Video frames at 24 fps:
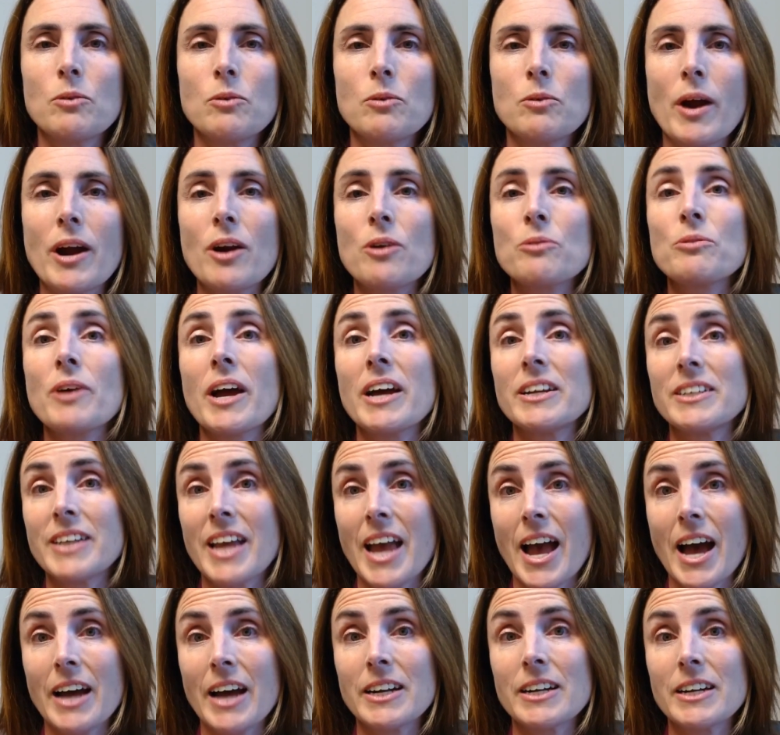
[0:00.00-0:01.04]
Wear Red
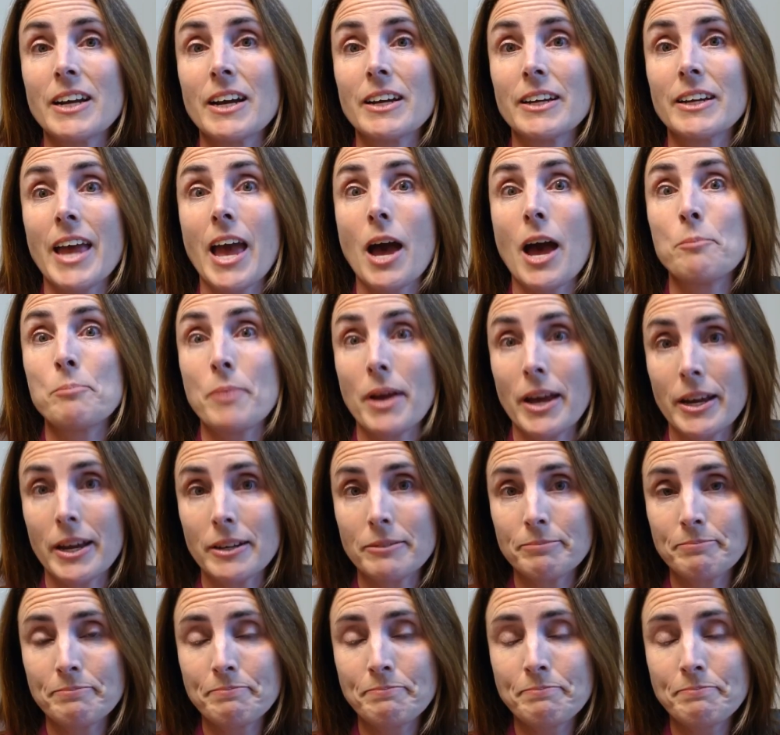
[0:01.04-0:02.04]
Canada campaign.